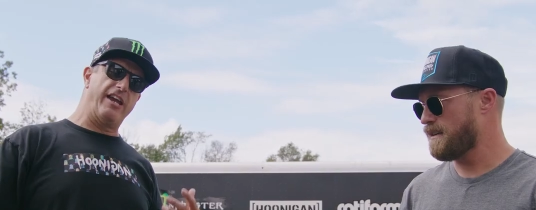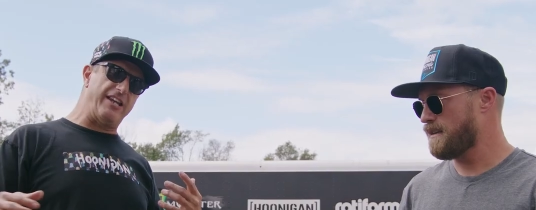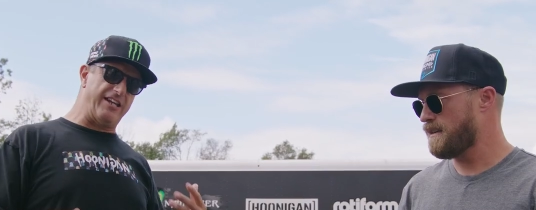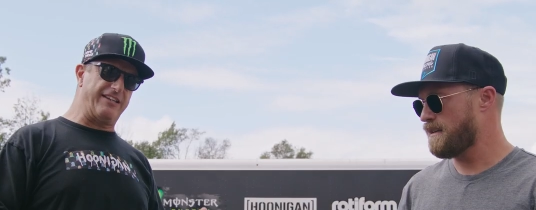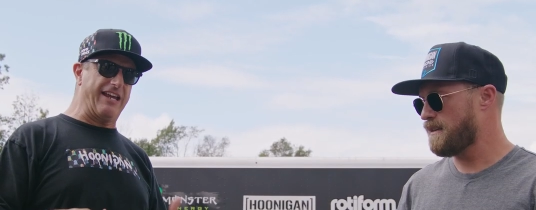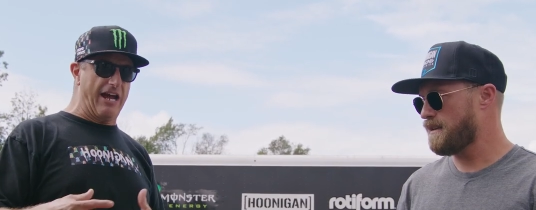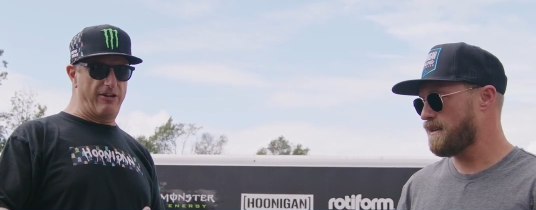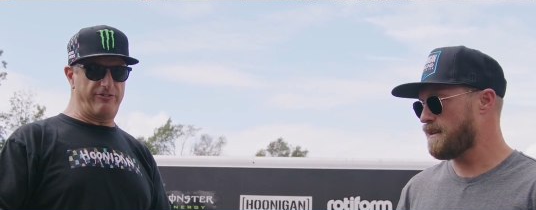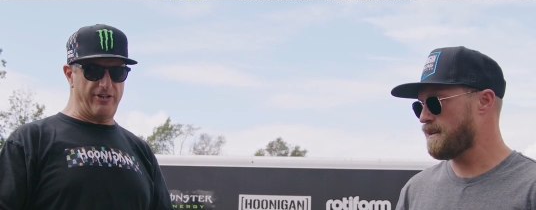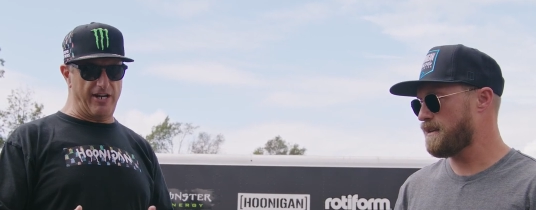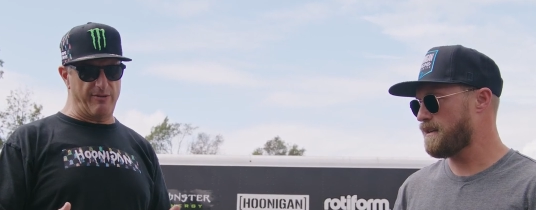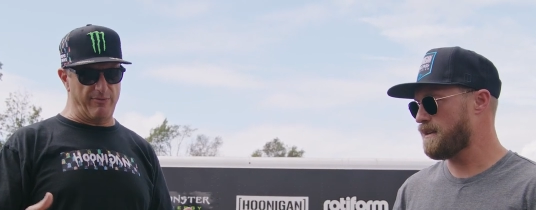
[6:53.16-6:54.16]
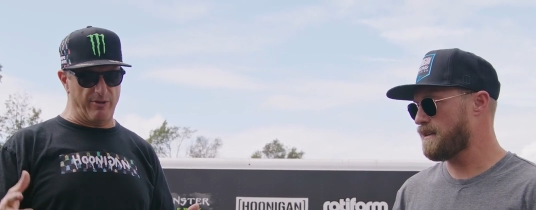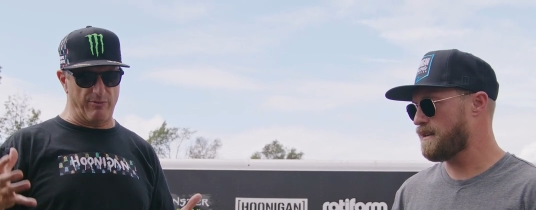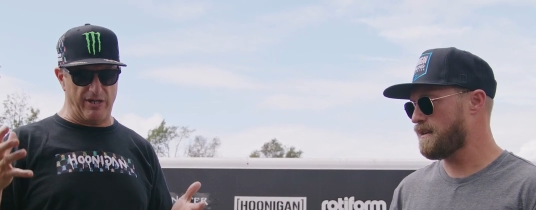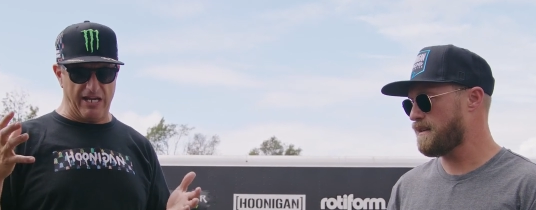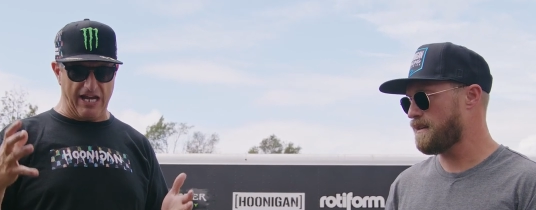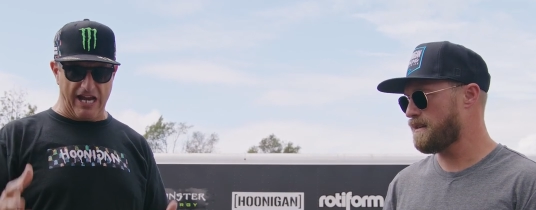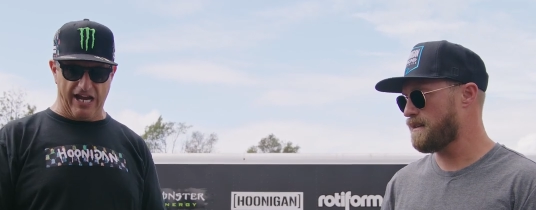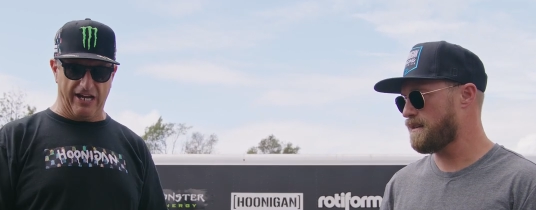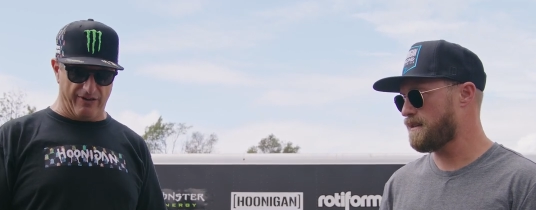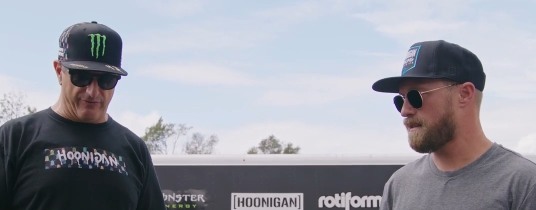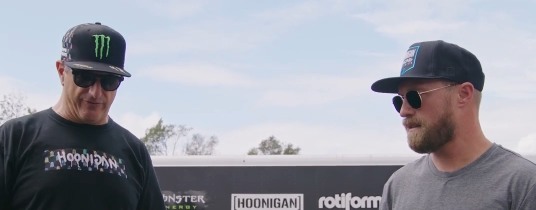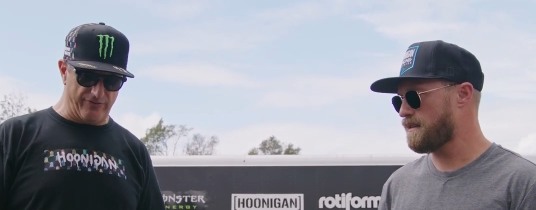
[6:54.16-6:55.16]
Speaker 1: Any downtime that we
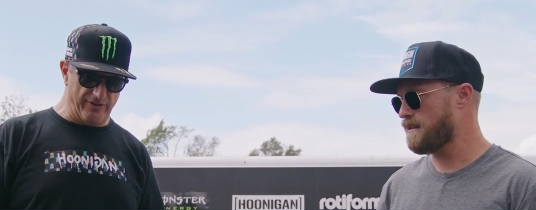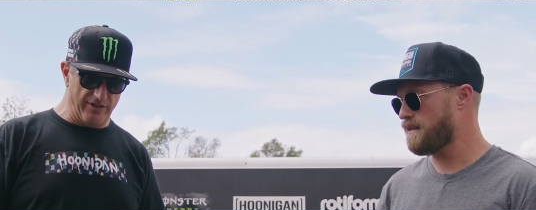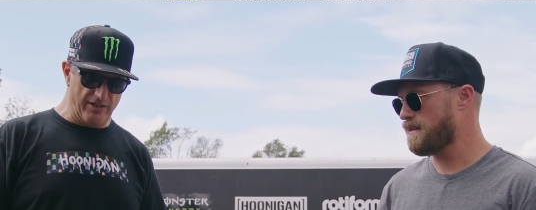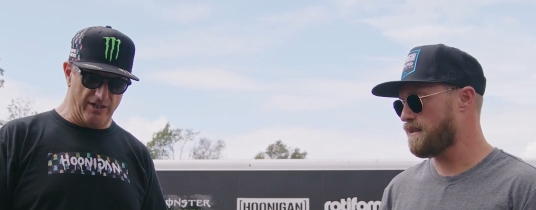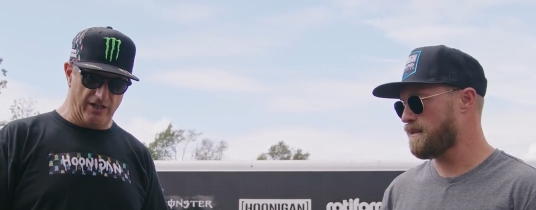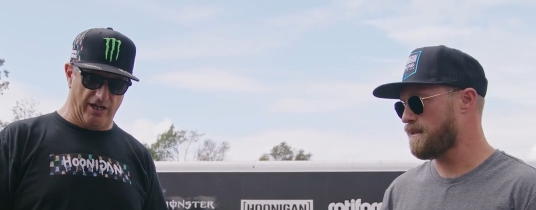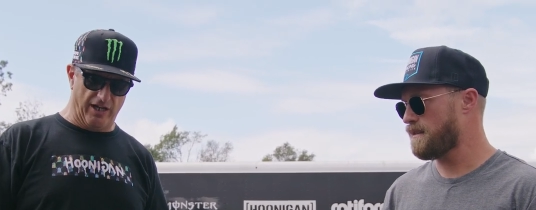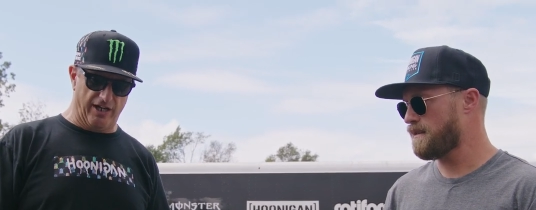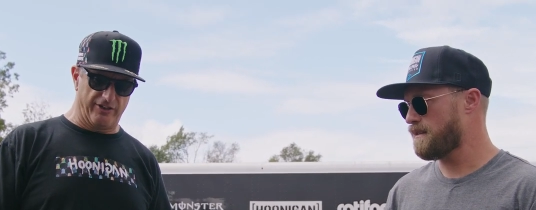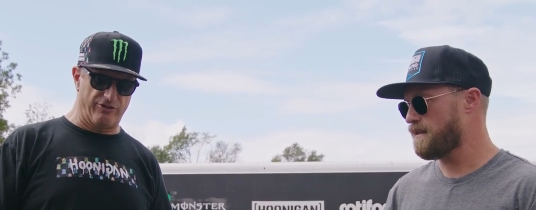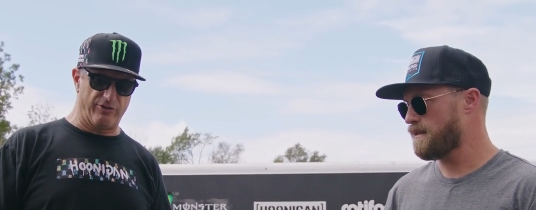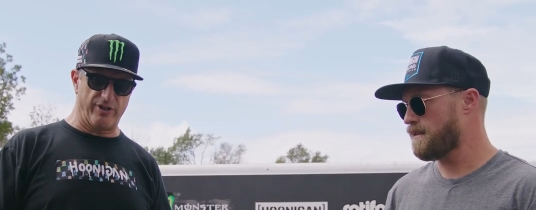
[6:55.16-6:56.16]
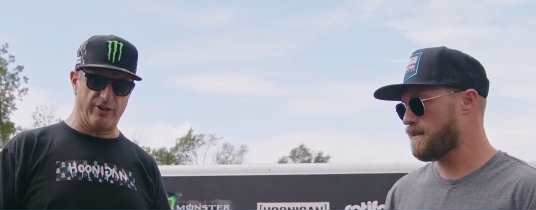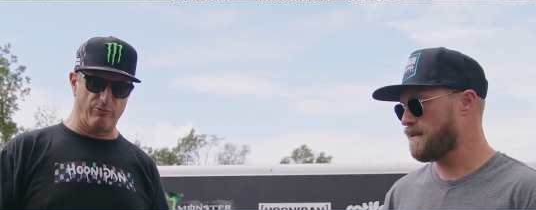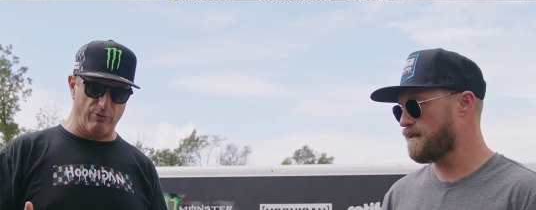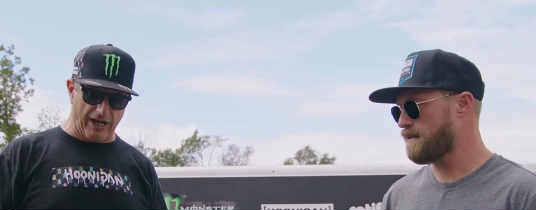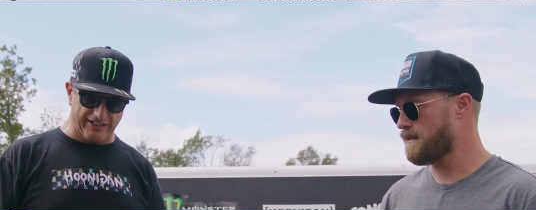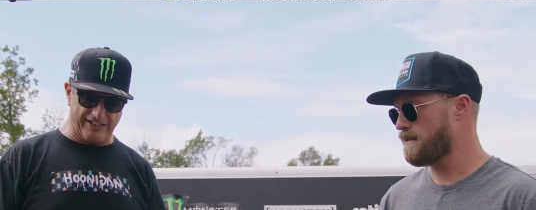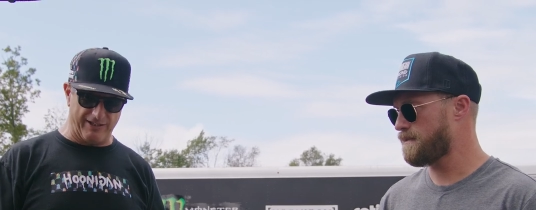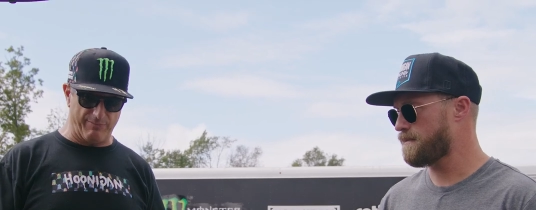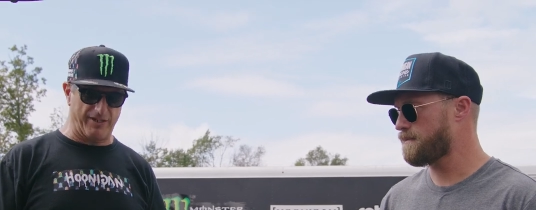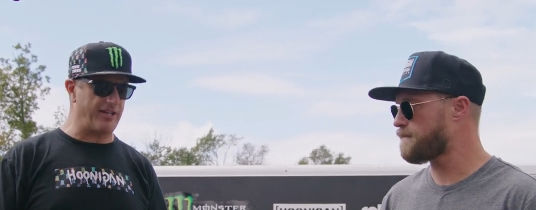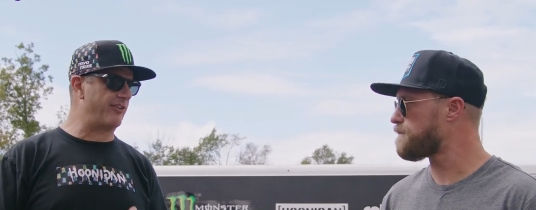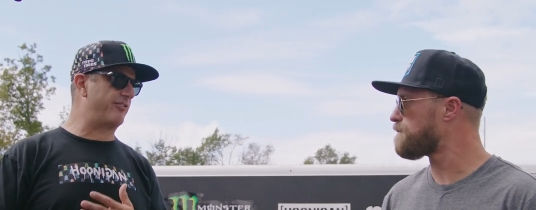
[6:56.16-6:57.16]
have during recce,
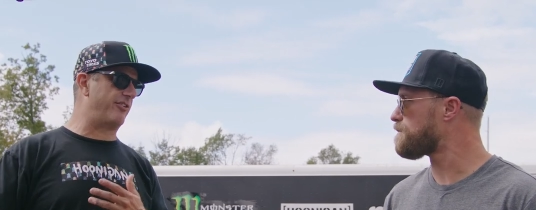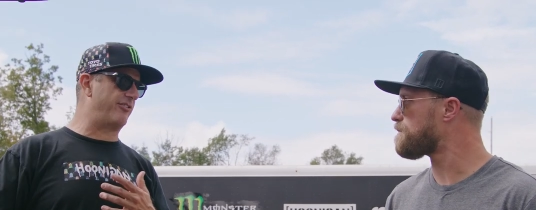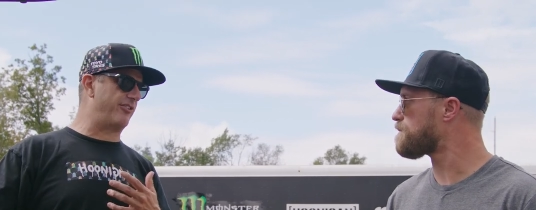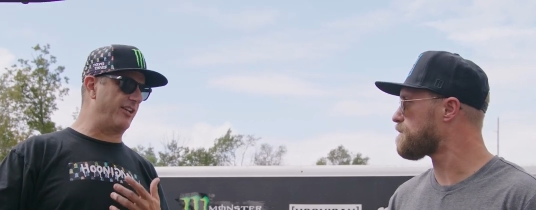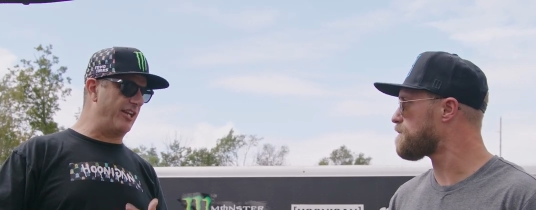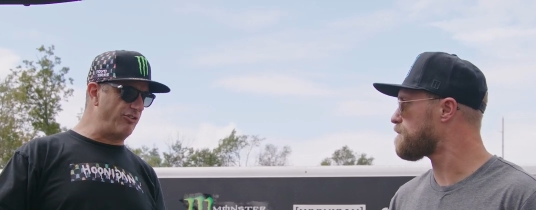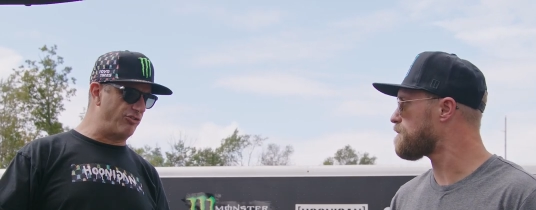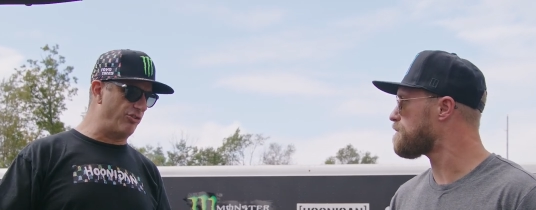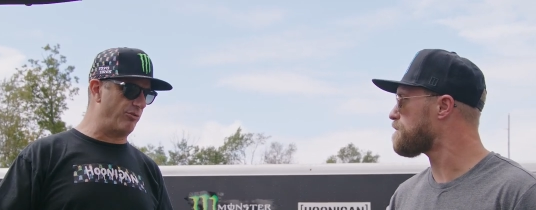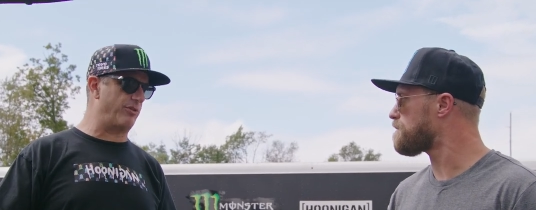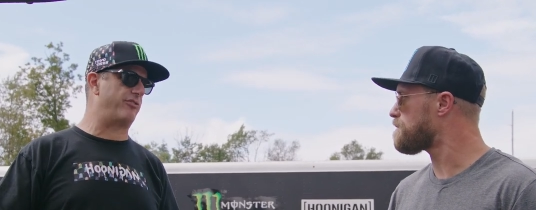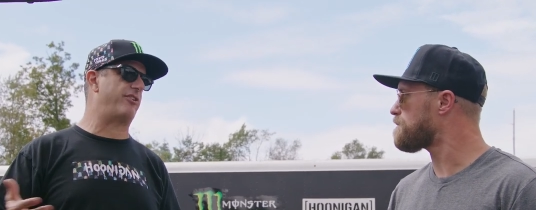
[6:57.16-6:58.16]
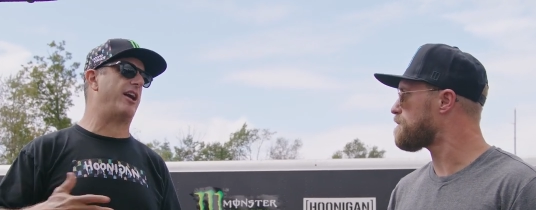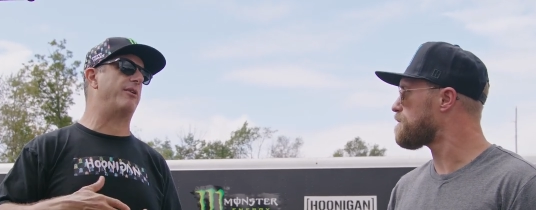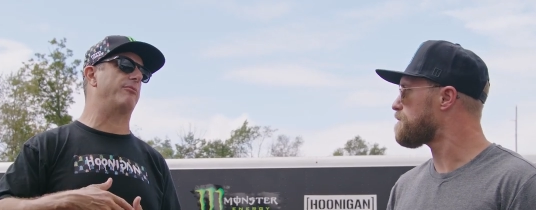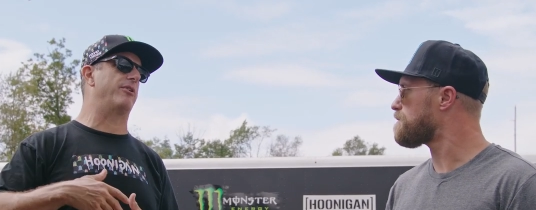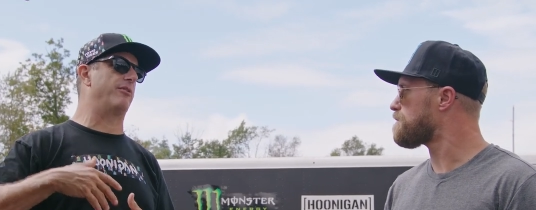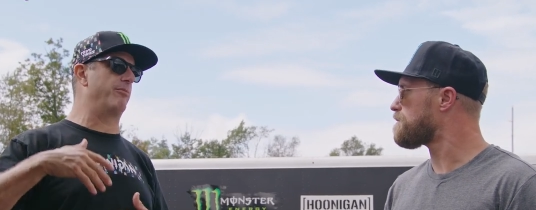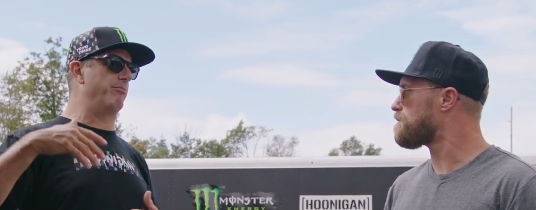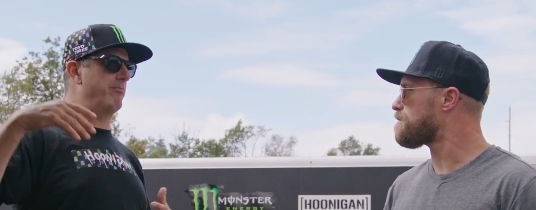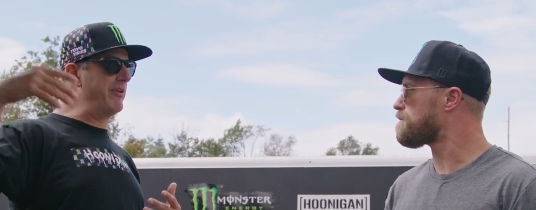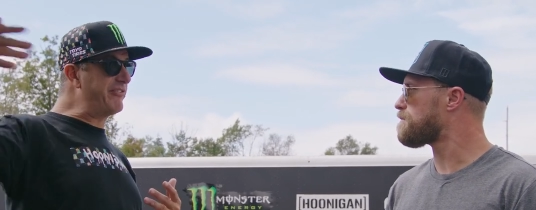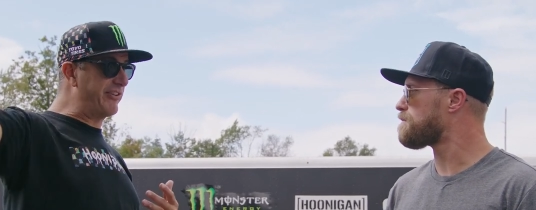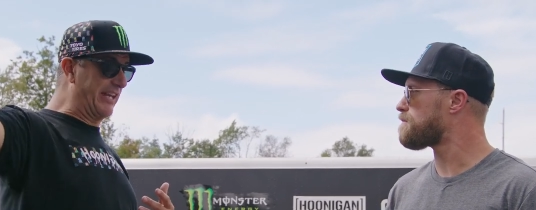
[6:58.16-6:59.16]
because there's an issue, is time we're
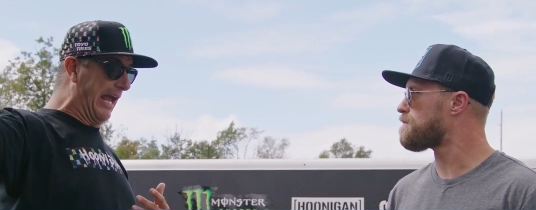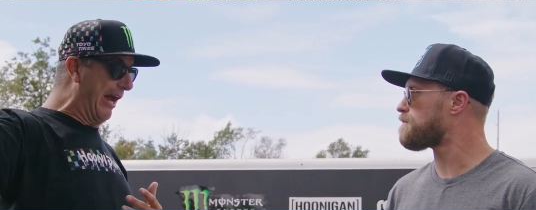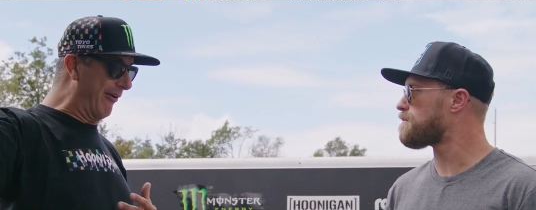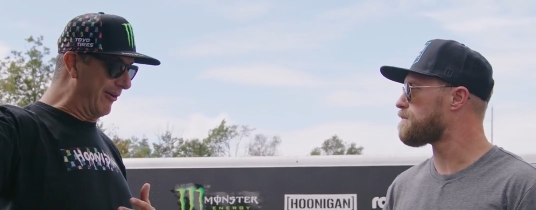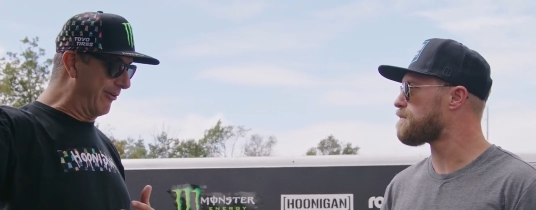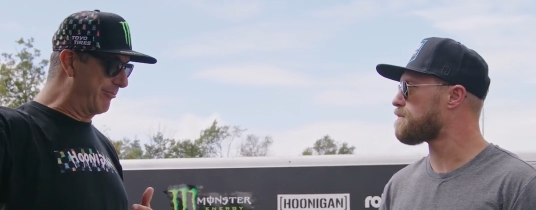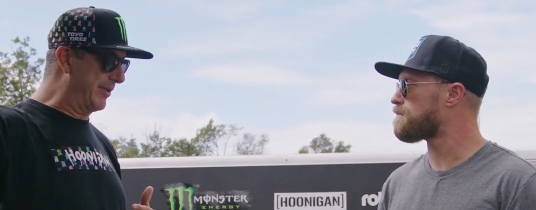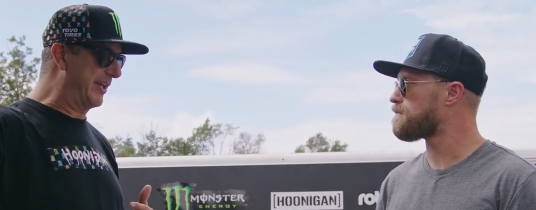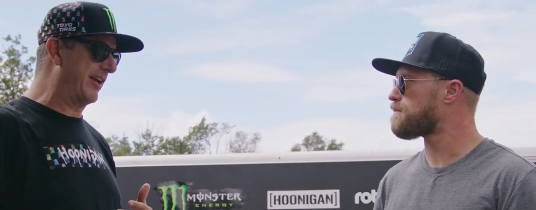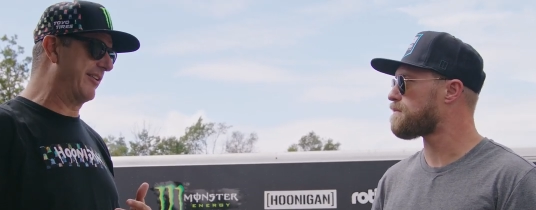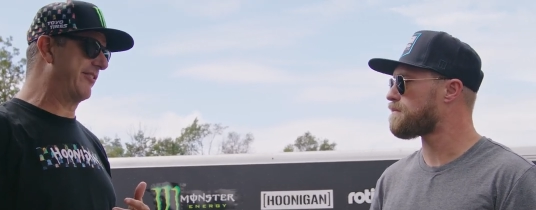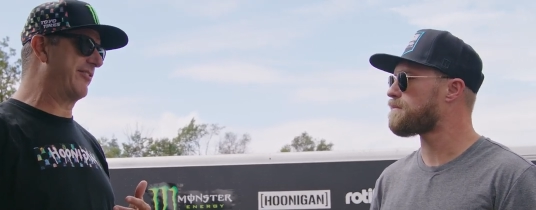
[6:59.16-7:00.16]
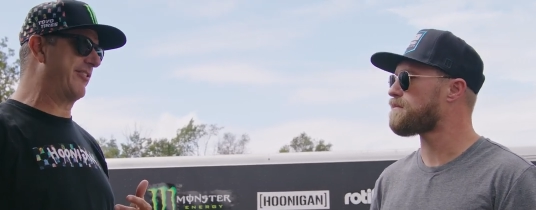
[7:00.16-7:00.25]
missing out of being on the